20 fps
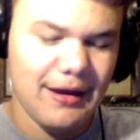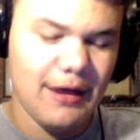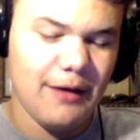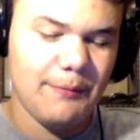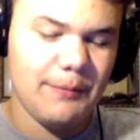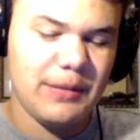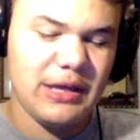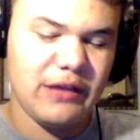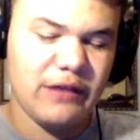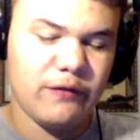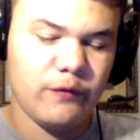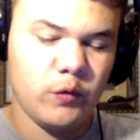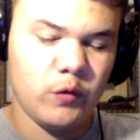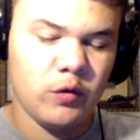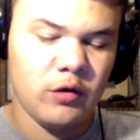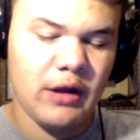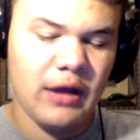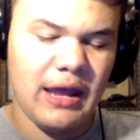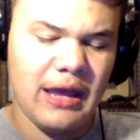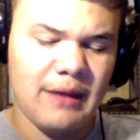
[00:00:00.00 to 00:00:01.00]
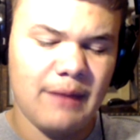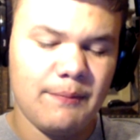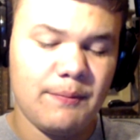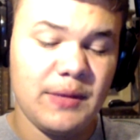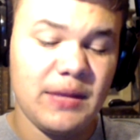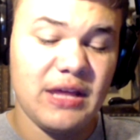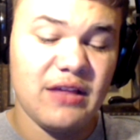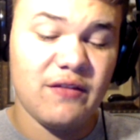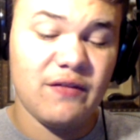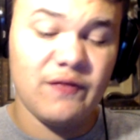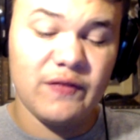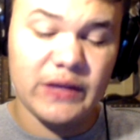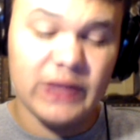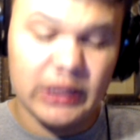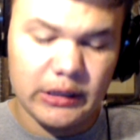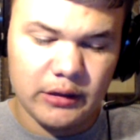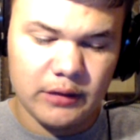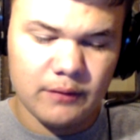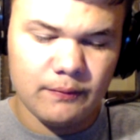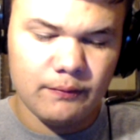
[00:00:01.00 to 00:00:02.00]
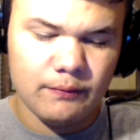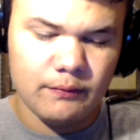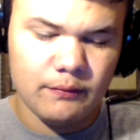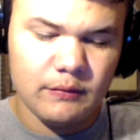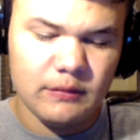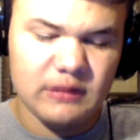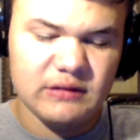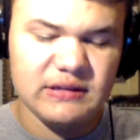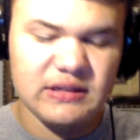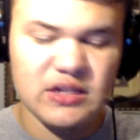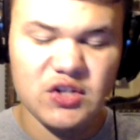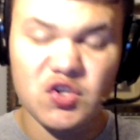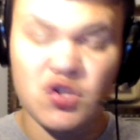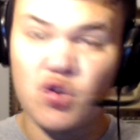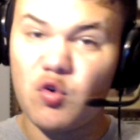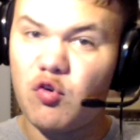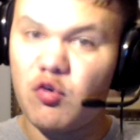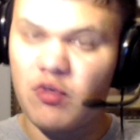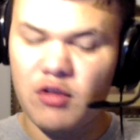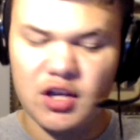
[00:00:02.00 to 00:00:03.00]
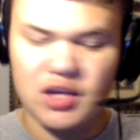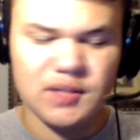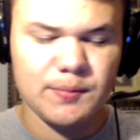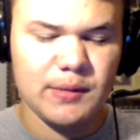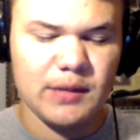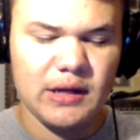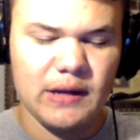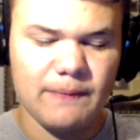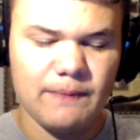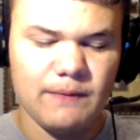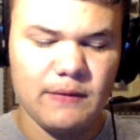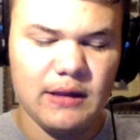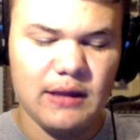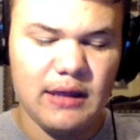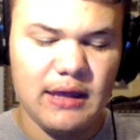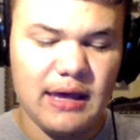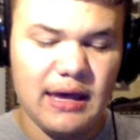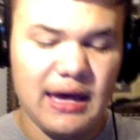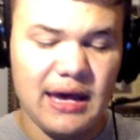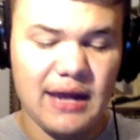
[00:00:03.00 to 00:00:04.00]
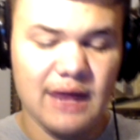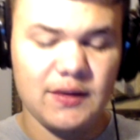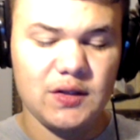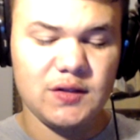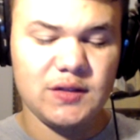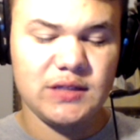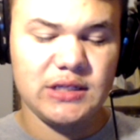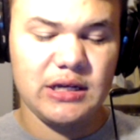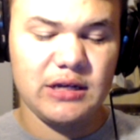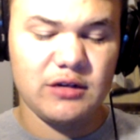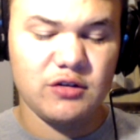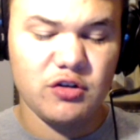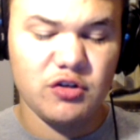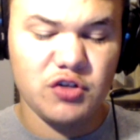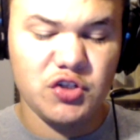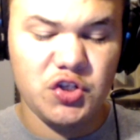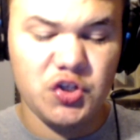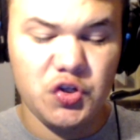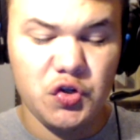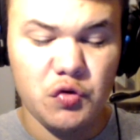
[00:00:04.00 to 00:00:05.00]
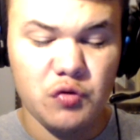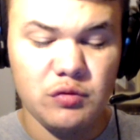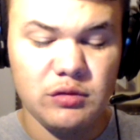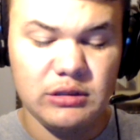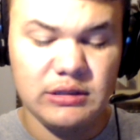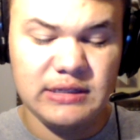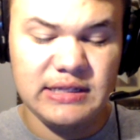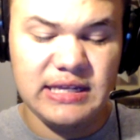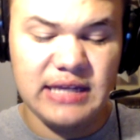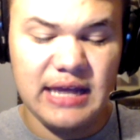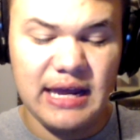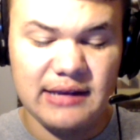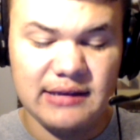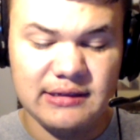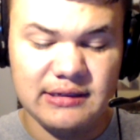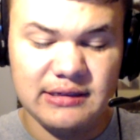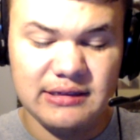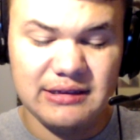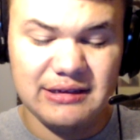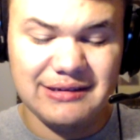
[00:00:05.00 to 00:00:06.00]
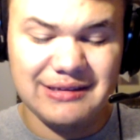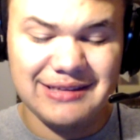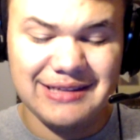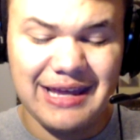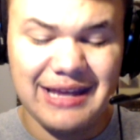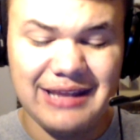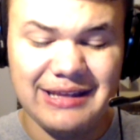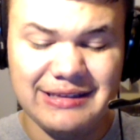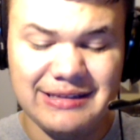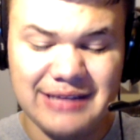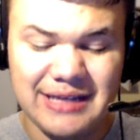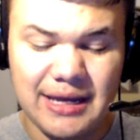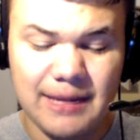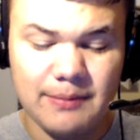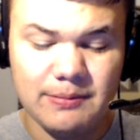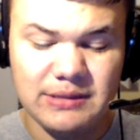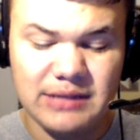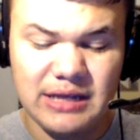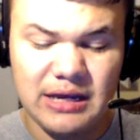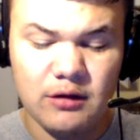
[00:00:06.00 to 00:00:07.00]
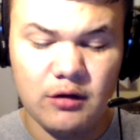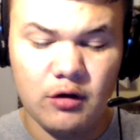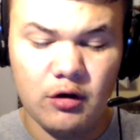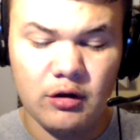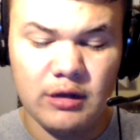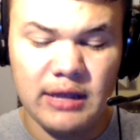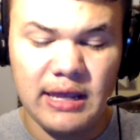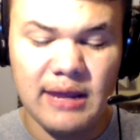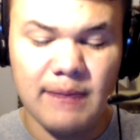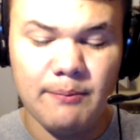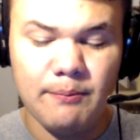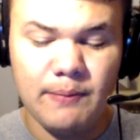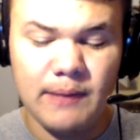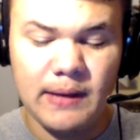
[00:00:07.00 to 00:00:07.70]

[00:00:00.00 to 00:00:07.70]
PS4 and PS Vita. Digital cross-buy. Active Soccer 2 DX is an exciting top-down arcade